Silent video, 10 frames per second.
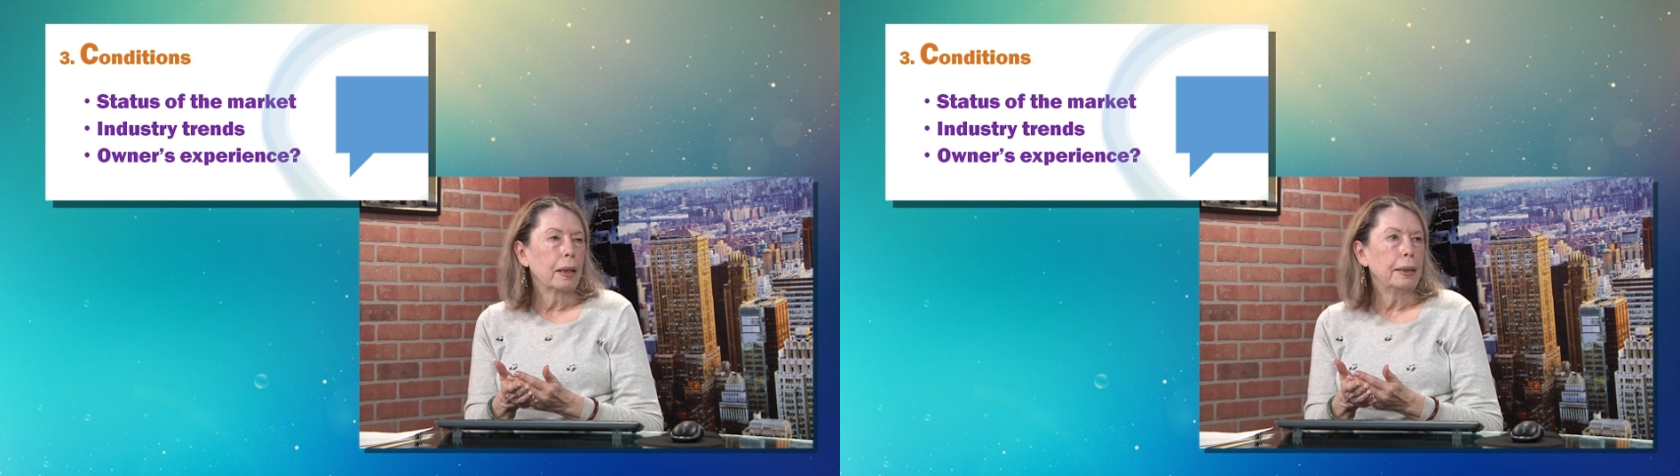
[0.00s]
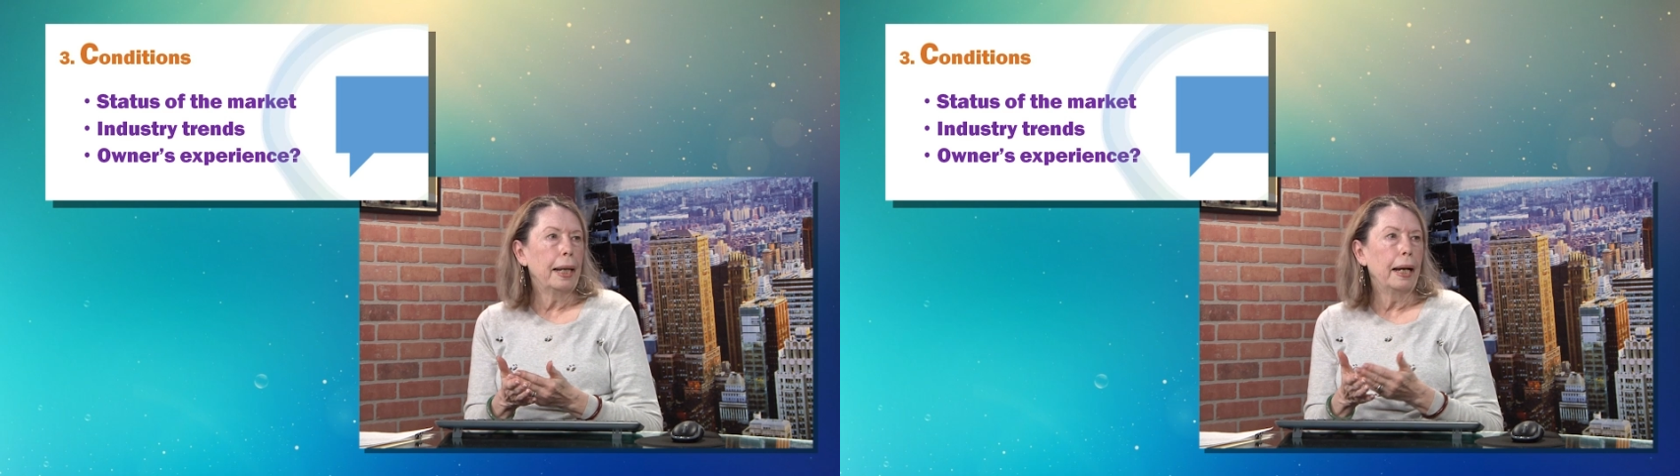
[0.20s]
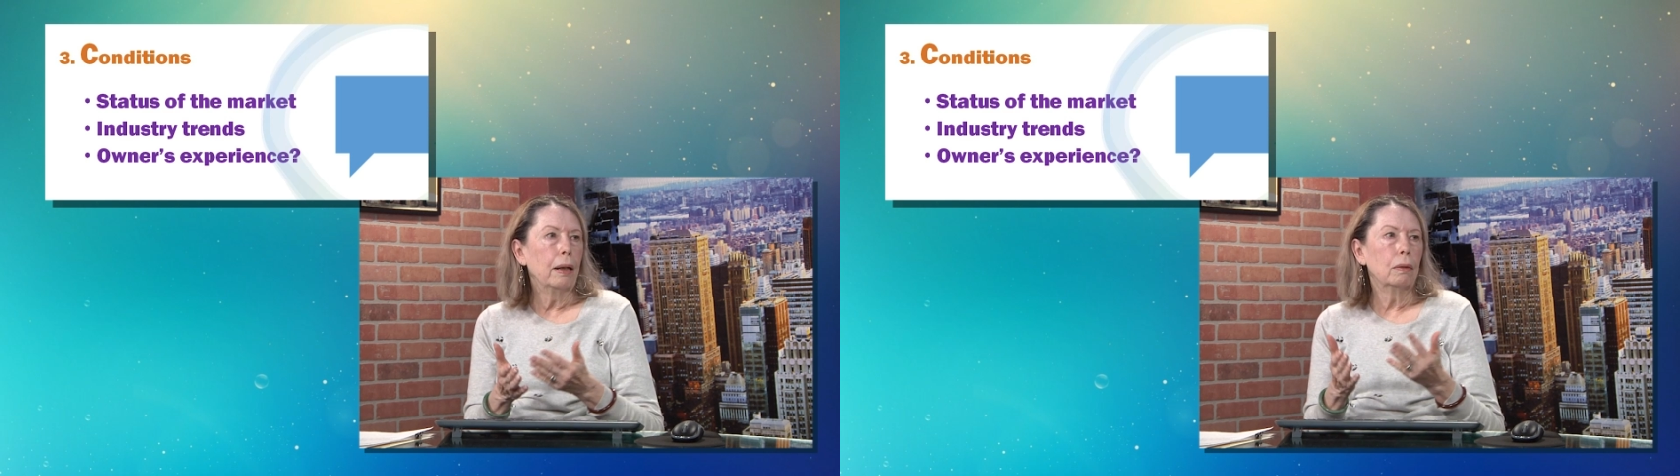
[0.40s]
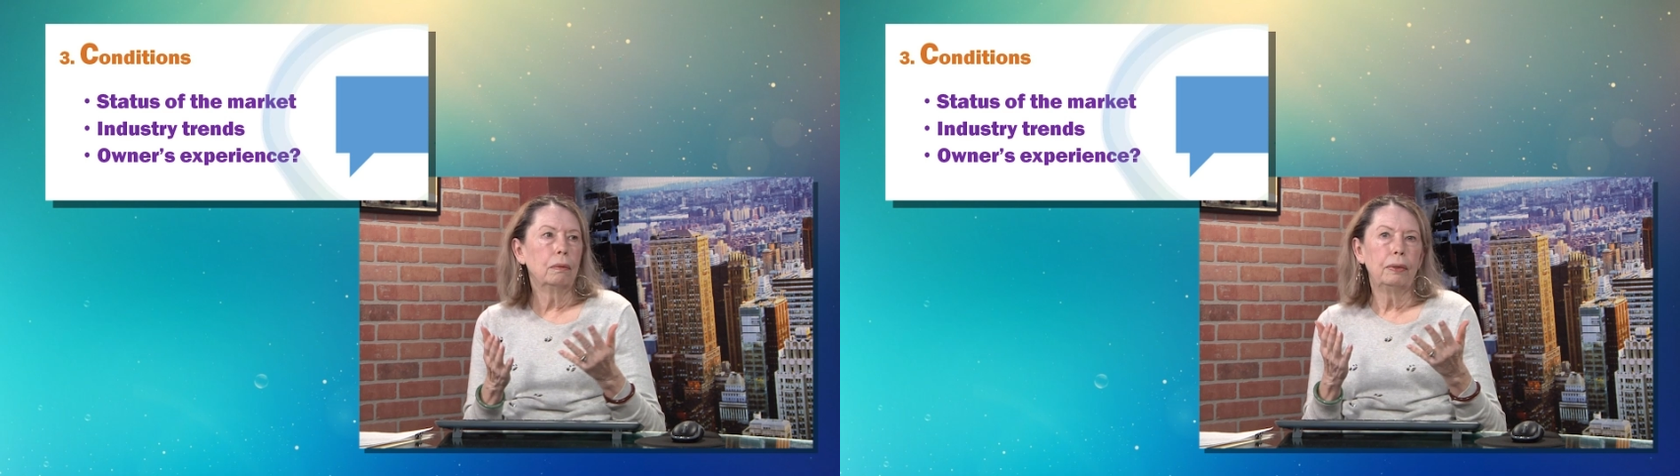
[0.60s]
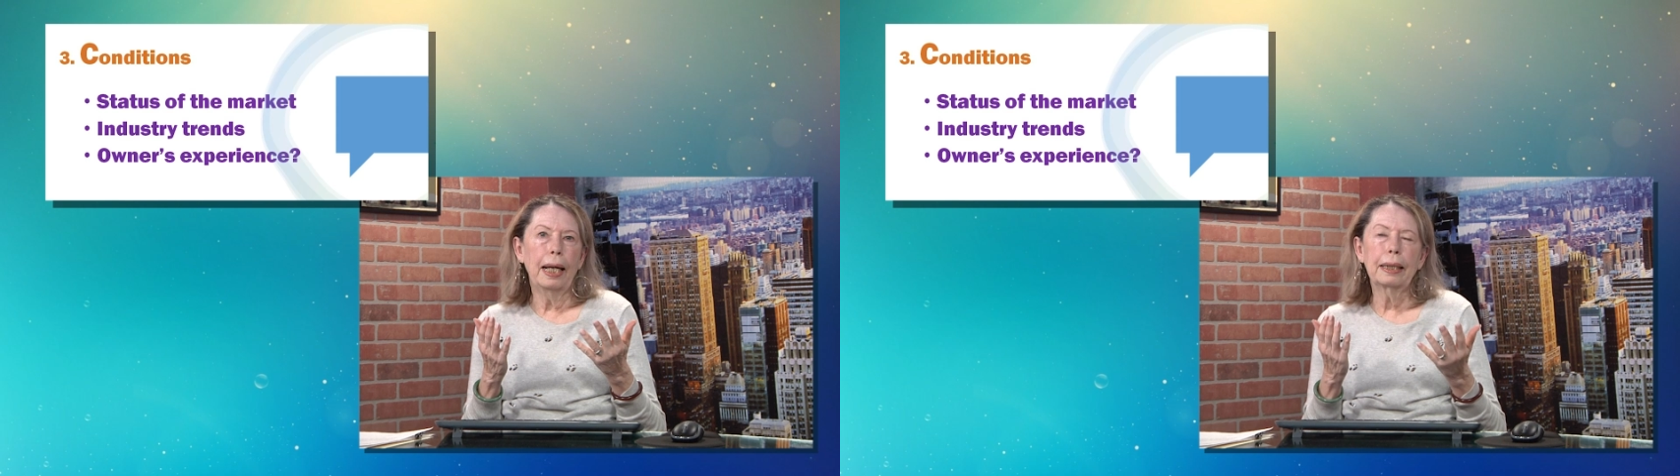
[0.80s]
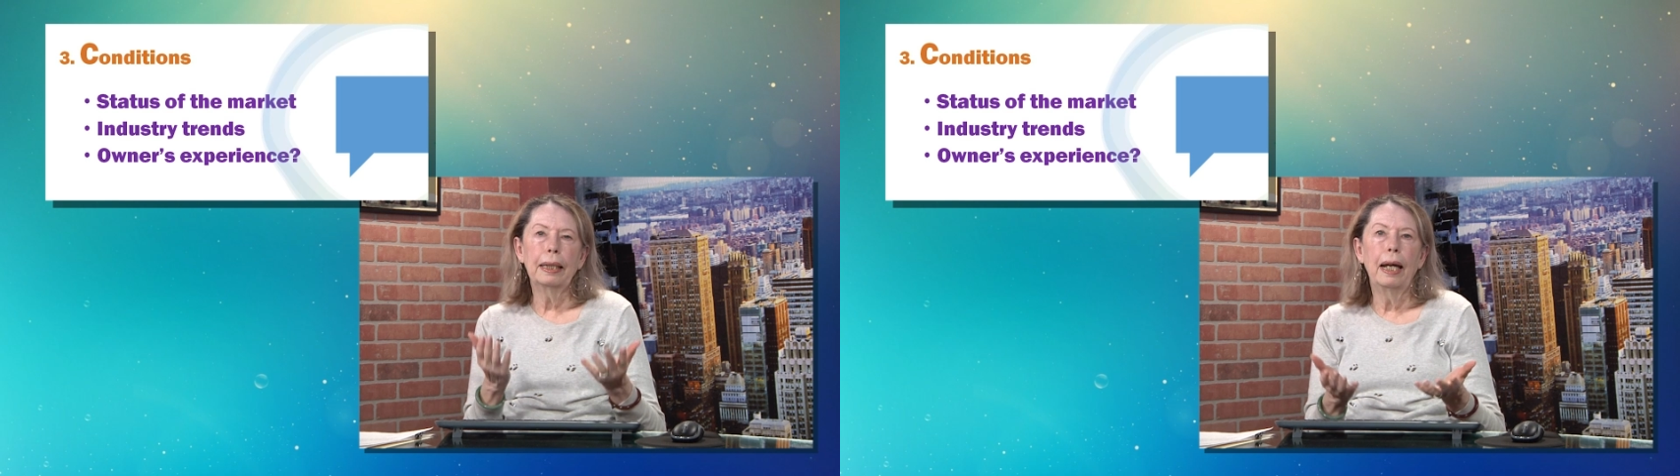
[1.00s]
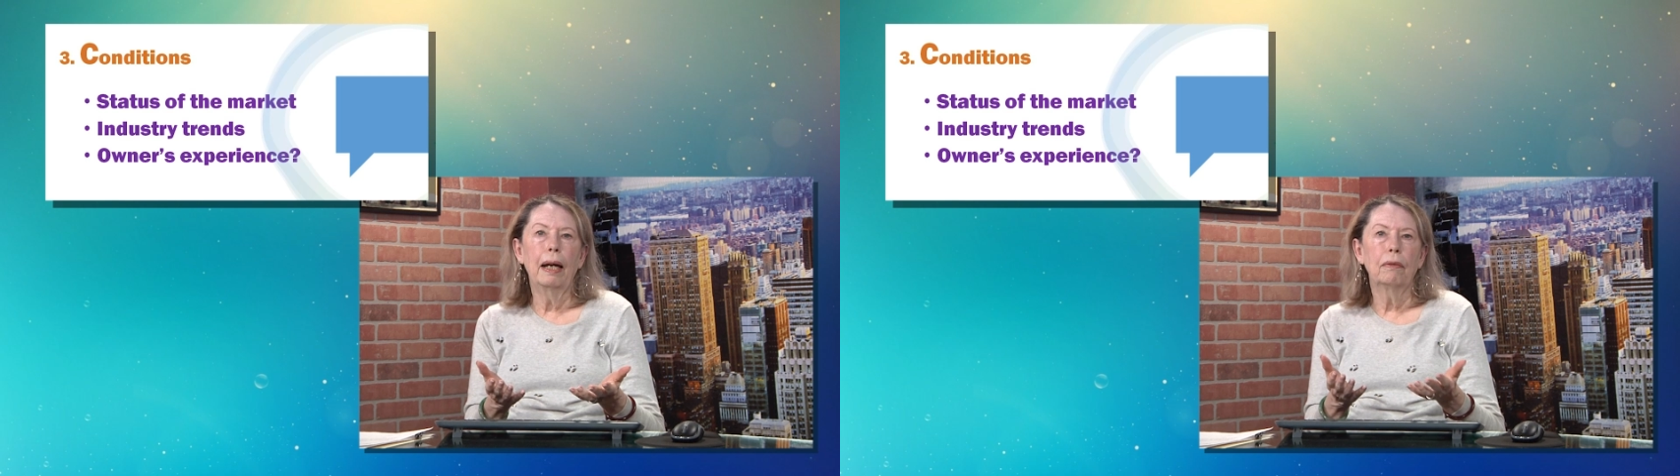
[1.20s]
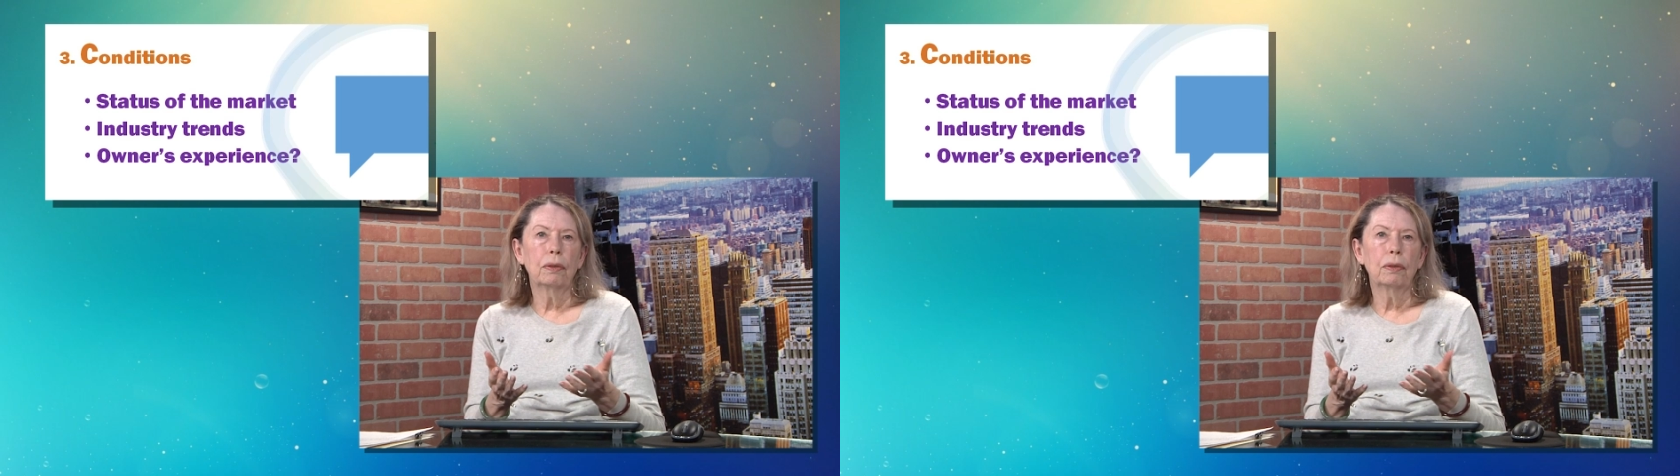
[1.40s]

Now, that can have